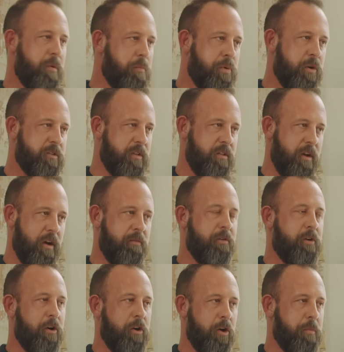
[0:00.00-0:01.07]
been pushing the
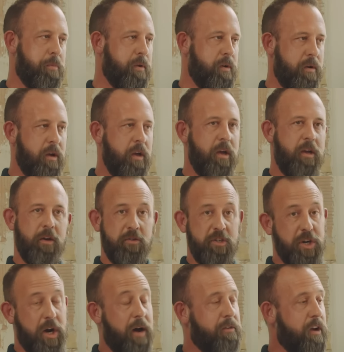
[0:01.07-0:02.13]
envelope, and
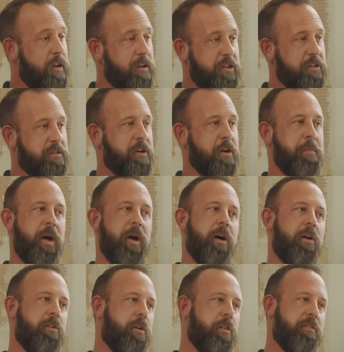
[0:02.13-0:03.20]
Java had just come
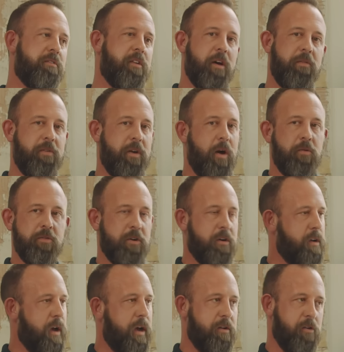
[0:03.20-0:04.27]
out and all this stuff, and
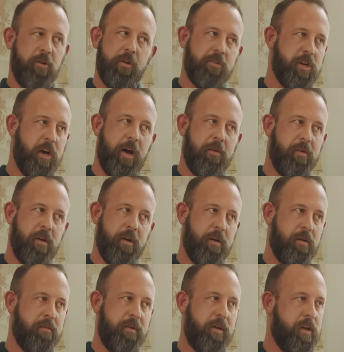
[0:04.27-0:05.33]
I'd learned
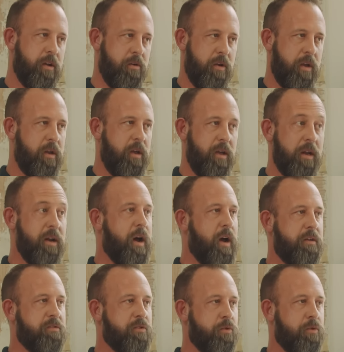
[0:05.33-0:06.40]
Java in
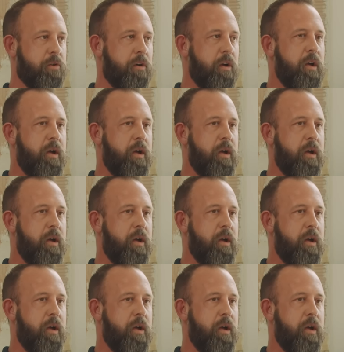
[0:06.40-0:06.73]
high school